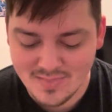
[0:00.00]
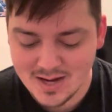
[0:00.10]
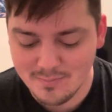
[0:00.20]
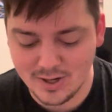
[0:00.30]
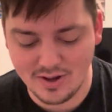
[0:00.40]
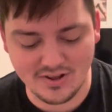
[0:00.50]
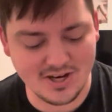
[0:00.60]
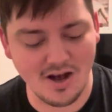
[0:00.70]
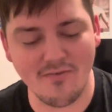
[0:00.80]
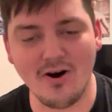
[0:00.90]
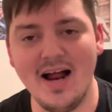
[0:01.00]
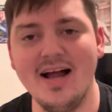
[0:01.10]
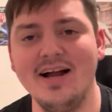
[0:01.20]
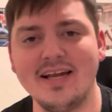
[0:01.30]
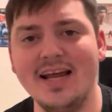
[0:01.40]
But anyway, the cover,
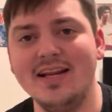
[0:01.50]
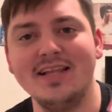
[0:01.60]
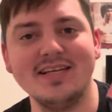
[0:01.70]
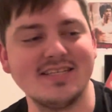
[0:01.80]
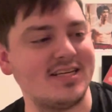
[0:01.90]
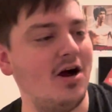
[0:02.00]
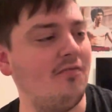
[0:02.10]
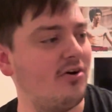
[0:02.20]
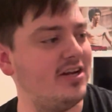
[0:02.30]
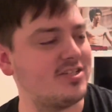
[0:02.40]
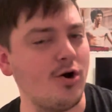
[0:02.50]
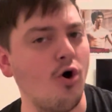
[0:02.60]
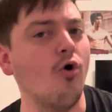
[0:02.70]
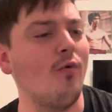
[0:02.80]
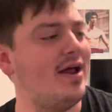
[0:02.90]
again, this cover is
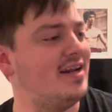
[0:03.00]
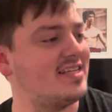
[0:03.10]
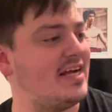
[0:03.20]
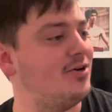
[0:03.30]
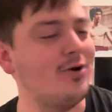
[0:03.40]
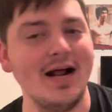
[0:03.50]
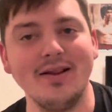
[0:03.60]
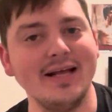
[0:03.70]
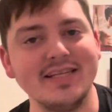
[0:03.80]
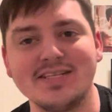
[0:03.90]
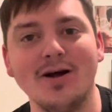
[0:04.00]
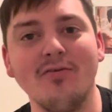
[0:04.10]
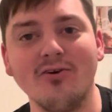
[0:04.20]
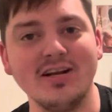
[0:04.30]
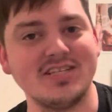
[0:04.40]
horrendous. I do not like this
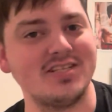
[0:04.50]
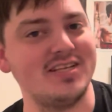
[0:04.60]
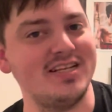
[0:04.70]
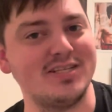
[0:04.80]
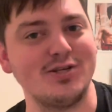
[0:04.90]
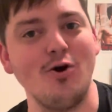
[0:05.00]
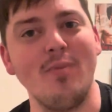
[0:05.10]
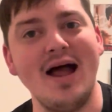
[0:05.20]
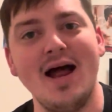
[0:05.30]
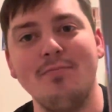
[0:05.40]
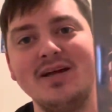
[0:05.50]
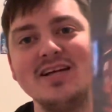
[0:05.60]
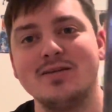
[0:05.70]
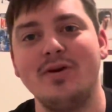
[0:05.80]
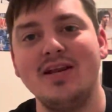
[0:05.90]
cover. It's so bad
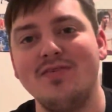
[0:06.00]
because, I mean, if